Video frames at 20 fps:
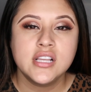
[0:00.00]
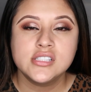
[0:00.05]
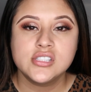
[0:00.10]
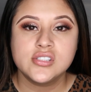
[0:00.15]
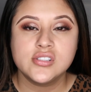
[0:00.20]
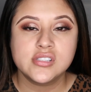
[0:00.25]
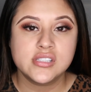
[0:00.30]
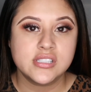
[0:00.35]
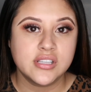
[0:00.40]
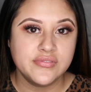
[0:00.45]

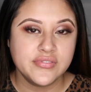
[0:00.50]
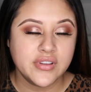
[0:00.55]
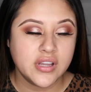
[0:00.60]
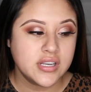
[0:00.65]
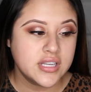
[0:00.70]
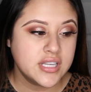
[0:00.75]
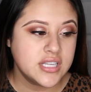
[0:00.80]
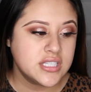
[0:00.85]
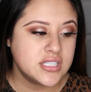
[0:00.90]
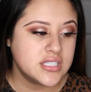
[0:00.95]
So some
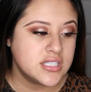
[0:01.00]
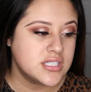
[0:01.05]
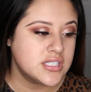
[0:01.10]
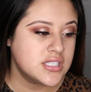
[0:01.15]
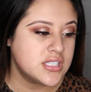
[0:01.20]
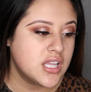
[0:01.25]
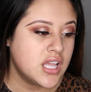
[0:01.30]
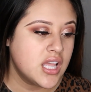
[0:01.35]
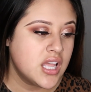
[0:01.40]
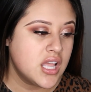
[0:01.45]

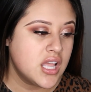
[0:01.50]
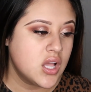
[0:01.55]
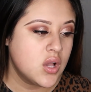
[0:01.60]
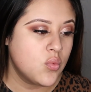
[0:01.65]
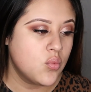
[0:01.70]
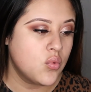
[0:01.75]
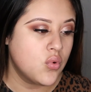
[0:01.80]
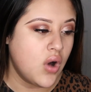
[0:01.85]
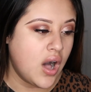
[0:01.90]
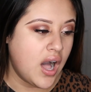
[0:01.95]
foundations
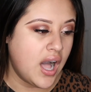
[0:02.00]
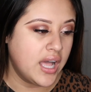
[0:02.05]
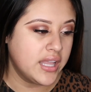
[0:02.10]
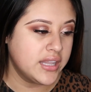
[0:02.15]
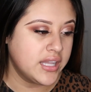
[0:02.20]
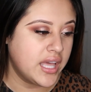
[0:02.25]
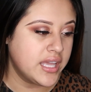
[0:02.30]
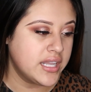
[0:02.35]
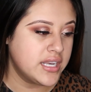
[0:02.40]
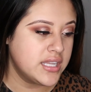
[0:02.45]
will
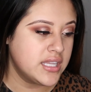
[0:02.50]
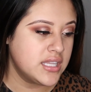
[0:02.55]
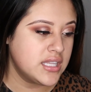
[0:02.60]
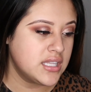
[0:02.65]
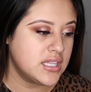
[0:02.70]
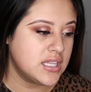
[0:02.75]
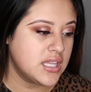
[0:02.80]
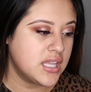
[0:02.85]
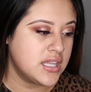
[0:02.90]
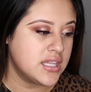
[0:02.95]
highlight
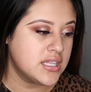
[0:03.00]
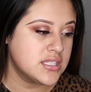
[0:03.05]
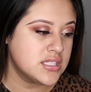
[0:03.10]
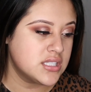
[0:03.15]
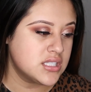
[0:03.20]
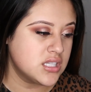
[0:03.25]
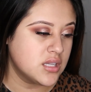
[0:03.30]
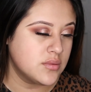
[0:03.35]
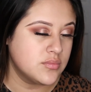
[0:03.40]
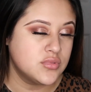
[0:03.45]
it and then
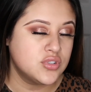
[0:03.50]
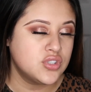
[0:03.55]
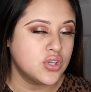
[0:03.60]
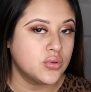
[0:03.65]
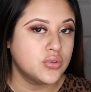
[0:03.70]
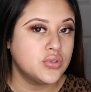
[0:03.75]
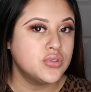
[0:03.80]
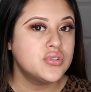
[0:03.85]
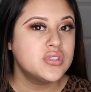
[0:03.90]
some don't.